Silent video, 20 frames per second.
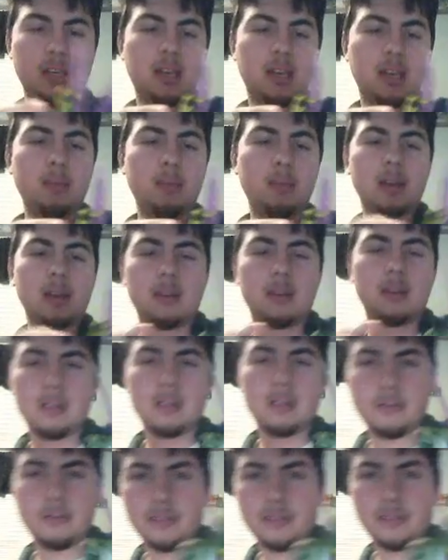gimmick,
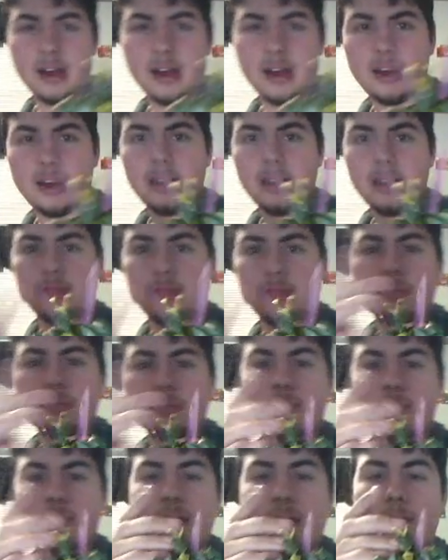the
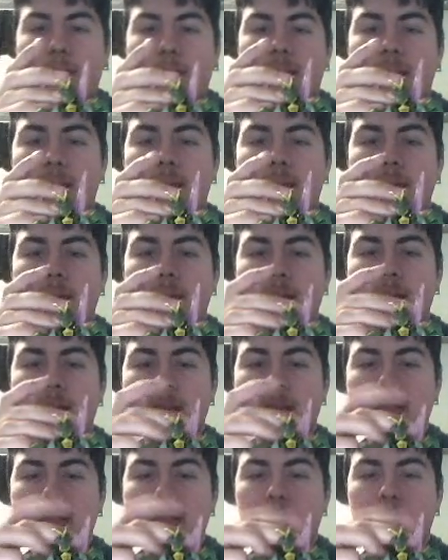flapping gimmick,
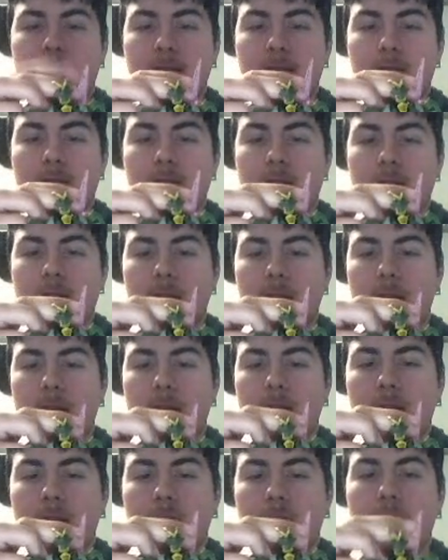is still
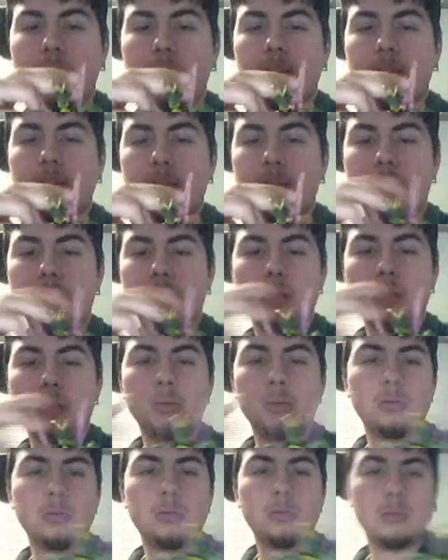readily available.